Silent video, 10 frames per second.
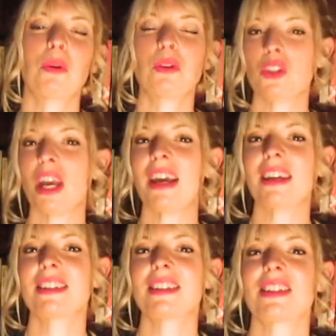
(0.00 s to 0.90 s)

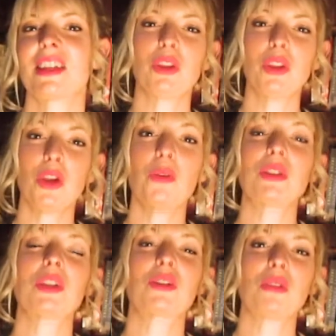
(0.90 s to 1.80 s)
projects. You
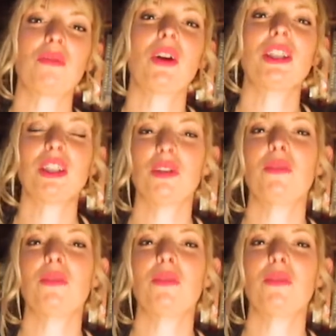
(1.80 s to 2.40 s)
as the screenwriter,